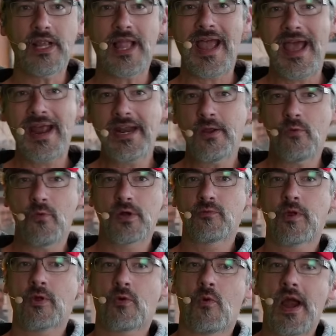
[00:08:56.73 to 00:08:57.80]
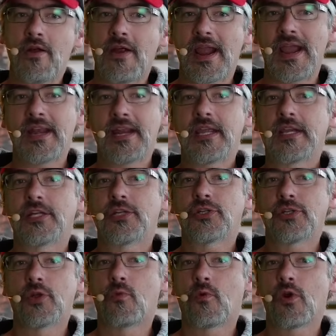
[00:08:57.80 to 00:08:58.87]
adding one require any
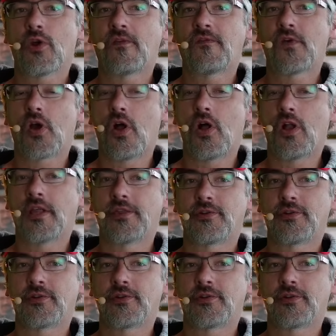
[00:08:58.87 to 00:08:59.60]
additional work for all other